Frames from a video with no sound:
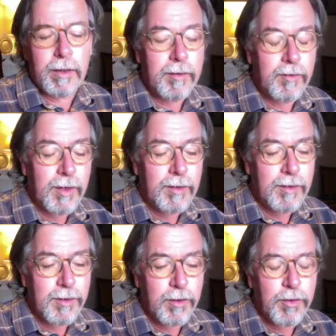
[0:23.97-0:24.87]

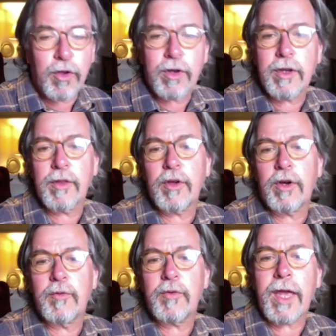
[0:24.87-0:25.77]
since the 30th
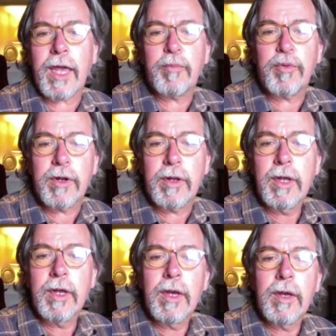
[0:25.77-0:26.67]
of April,
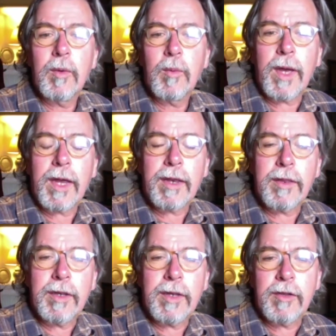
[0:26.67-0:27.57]
when
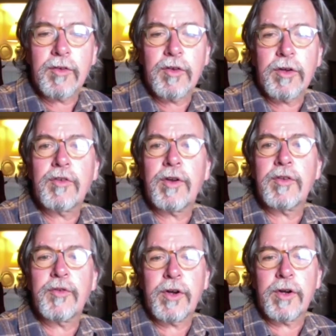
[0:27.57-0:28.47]
the deeds got
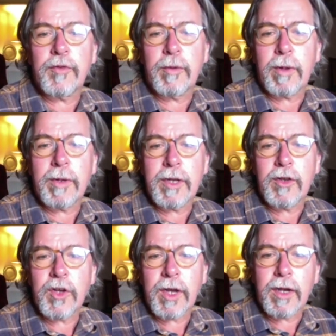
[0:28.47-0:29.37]
transferred from
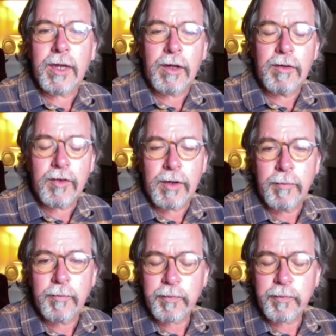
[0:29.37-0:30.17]
Aberdeenshire Council